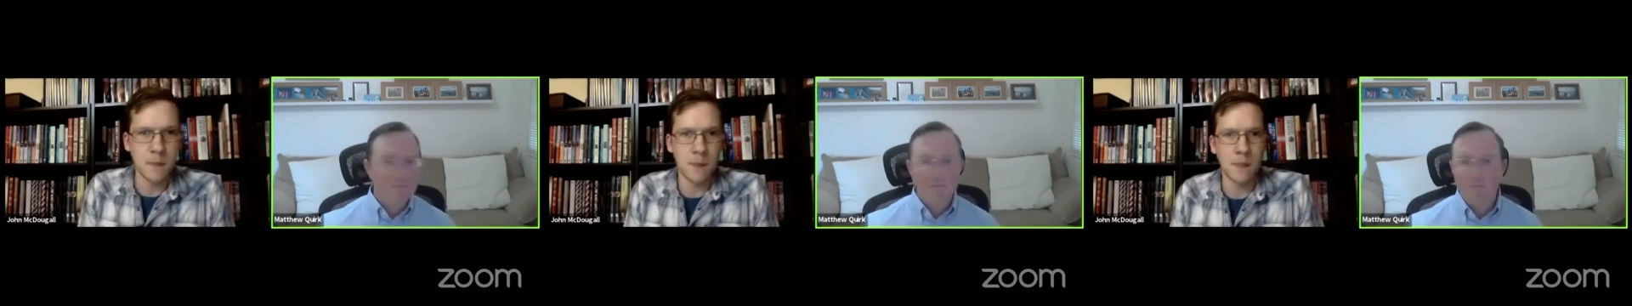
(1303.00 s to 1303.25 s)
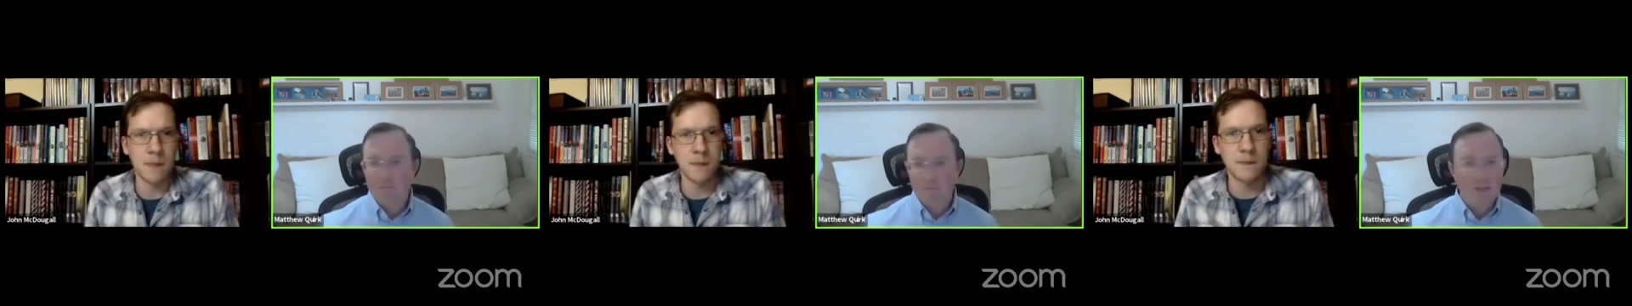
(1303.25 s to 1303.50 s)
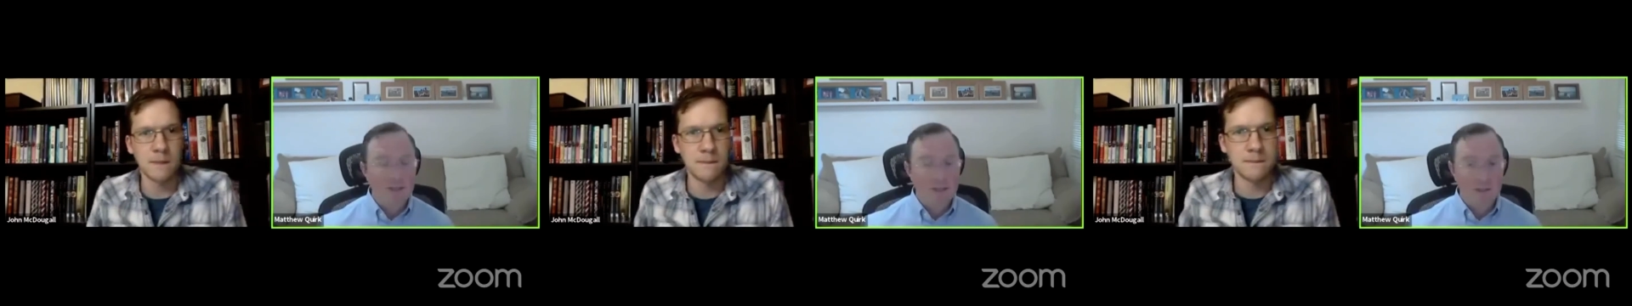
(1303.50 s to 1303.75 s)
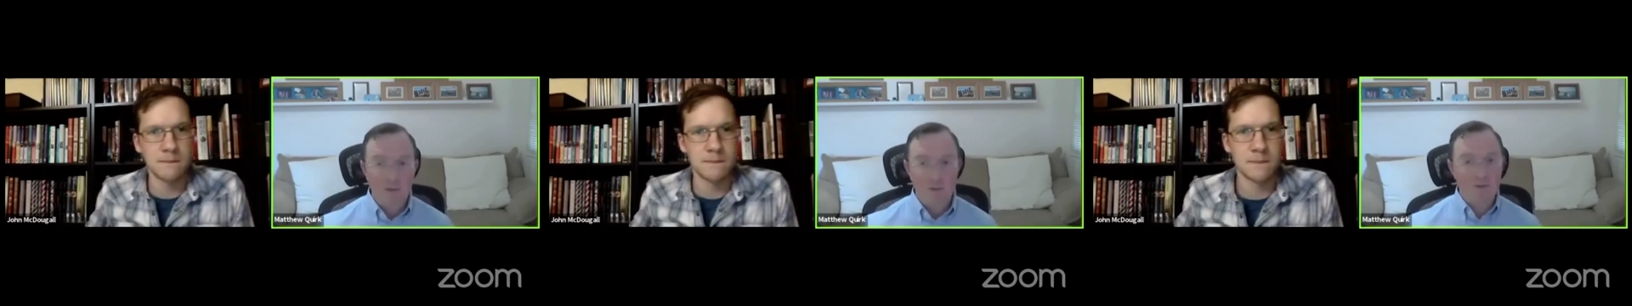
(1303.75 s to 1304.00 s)
Speaker 1: reading the
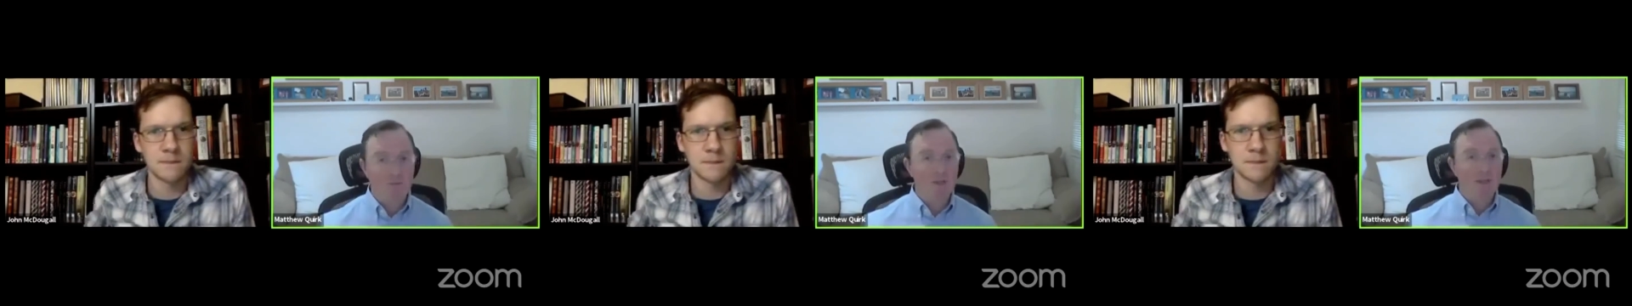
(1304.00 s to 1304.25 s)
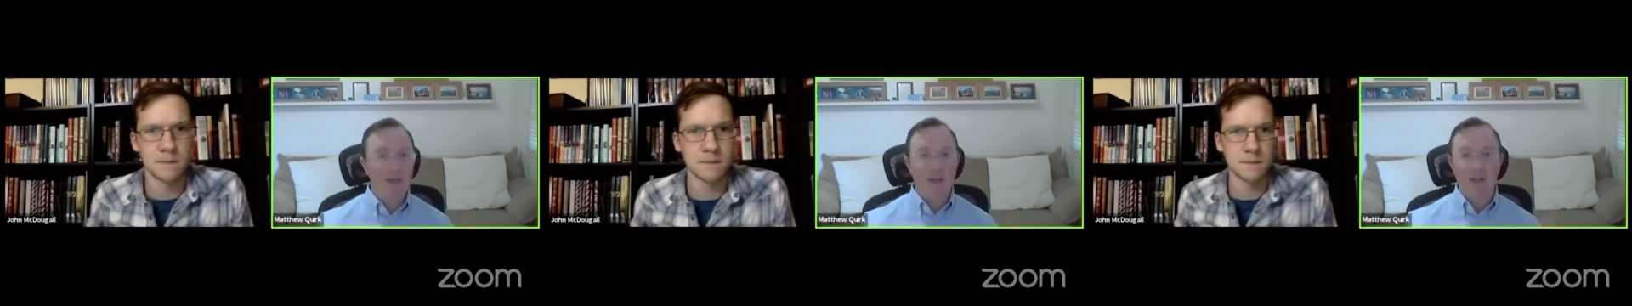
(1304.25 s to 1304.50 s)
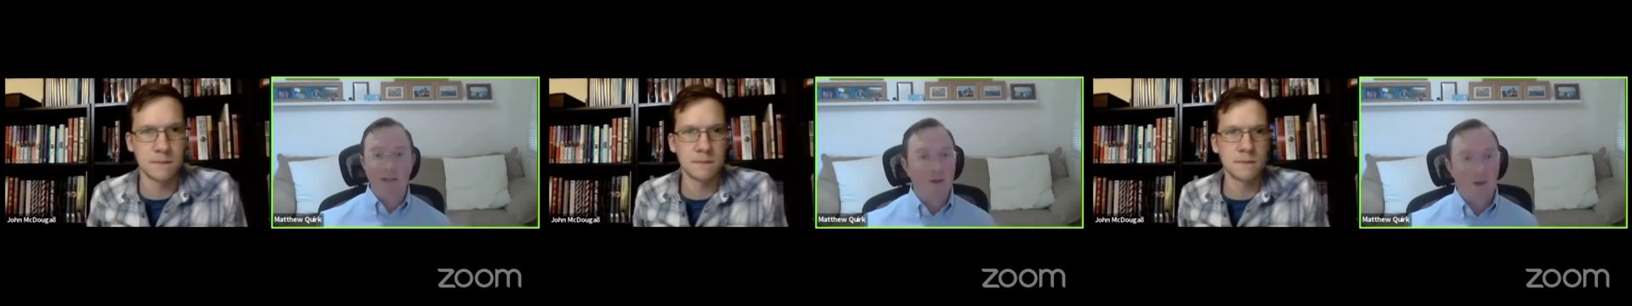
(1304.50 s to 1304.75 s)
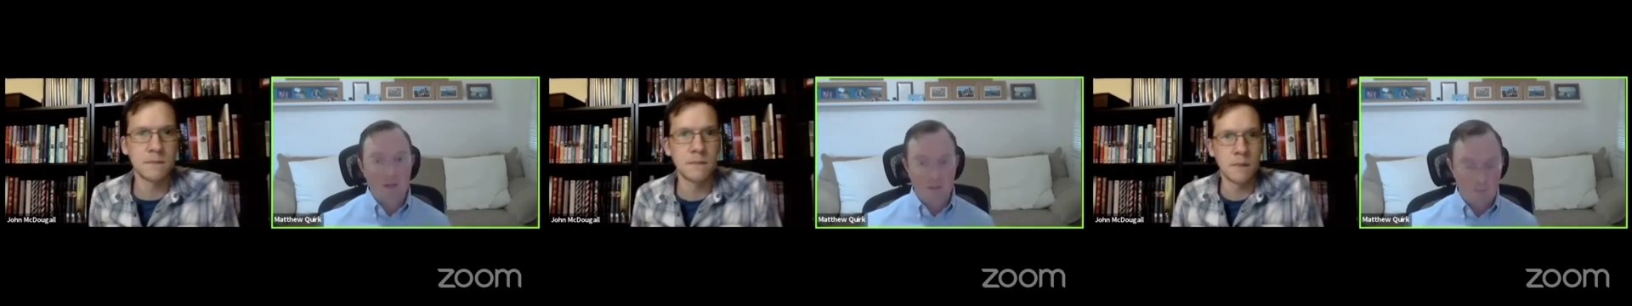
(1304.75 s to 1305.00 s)
news every day and
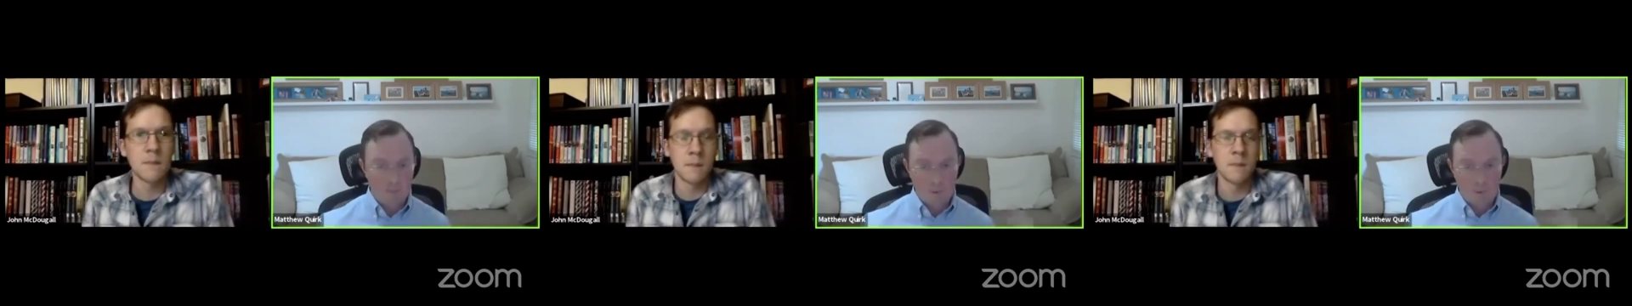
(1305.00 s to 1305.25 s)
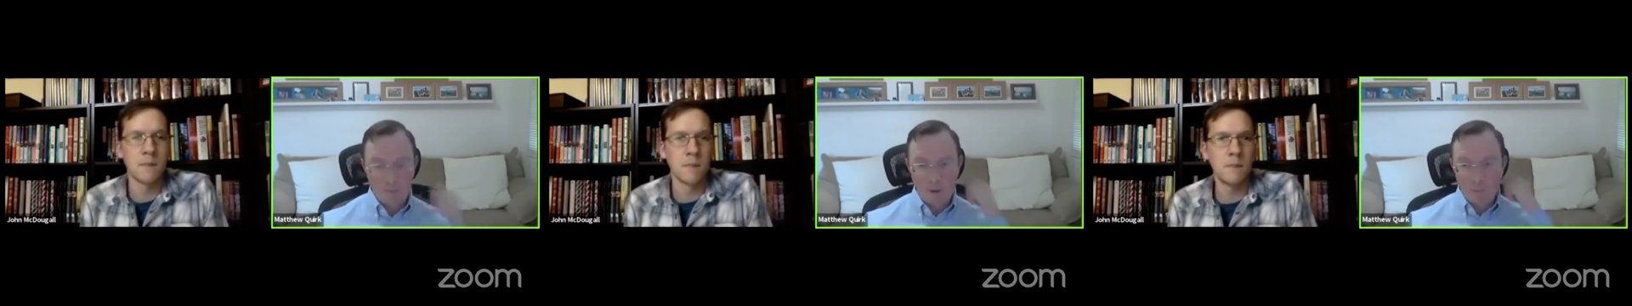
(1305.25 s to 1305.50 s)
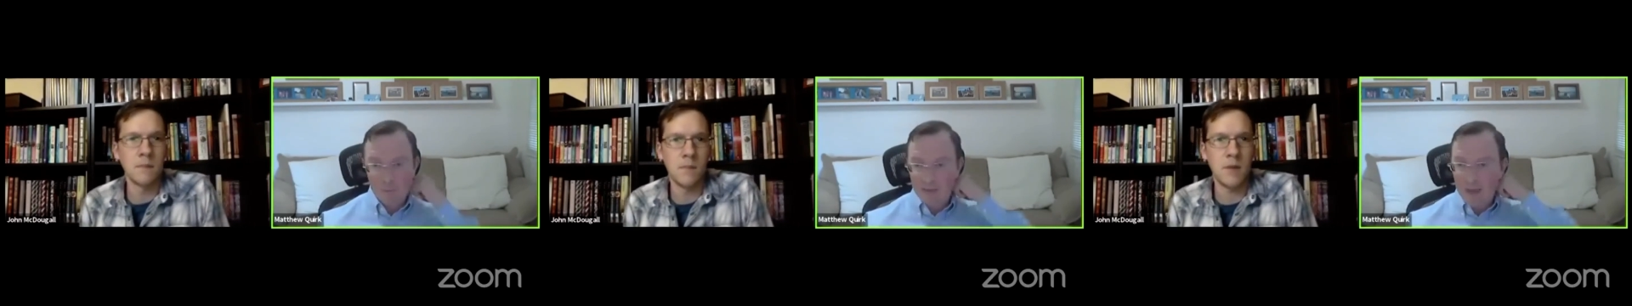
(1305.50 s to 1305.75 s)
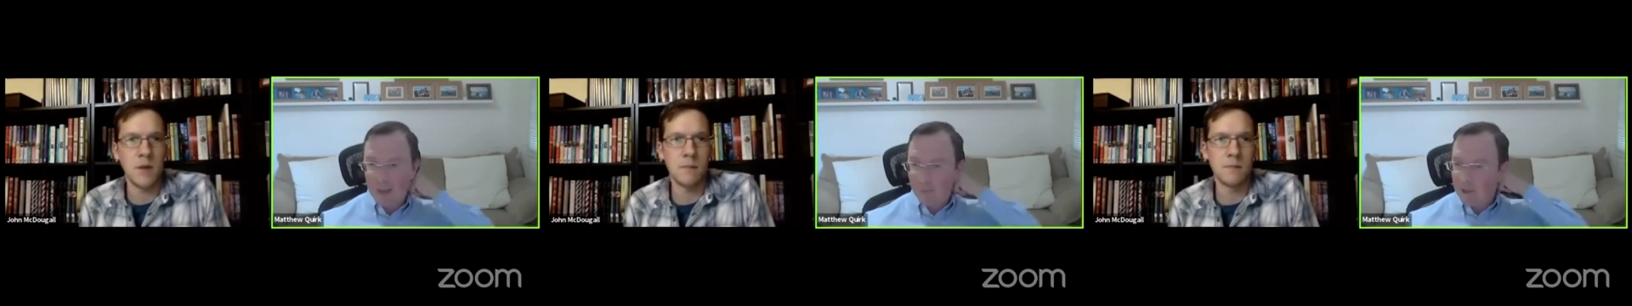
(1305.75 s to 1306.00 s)
talking to people about what's
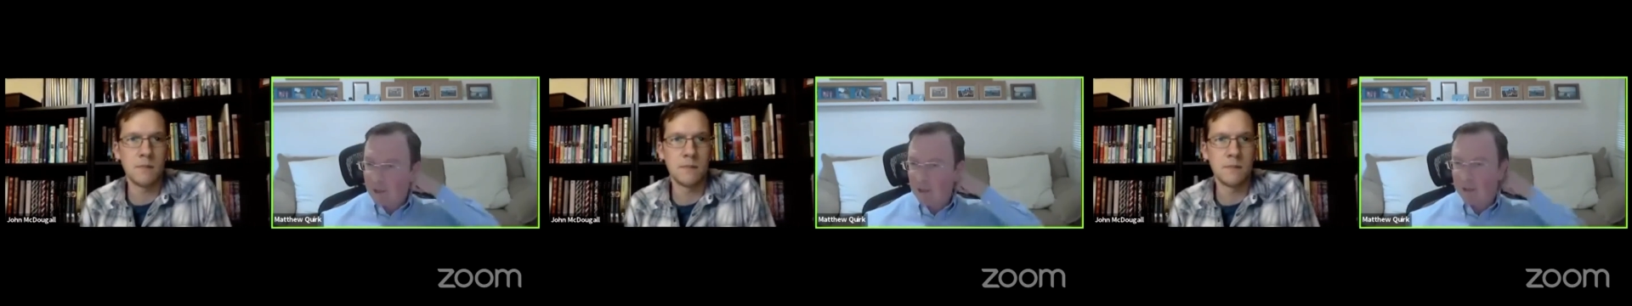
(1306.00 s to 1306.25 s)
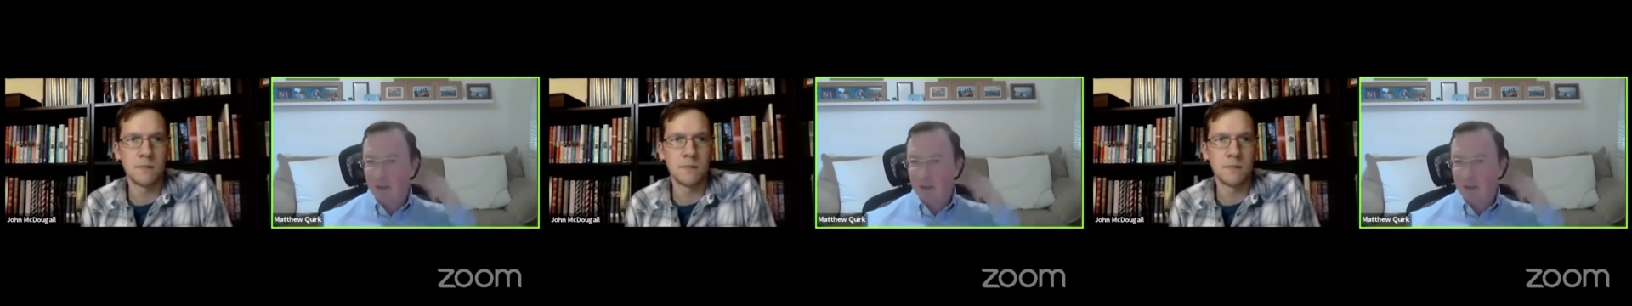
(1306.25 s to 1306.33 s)
happening,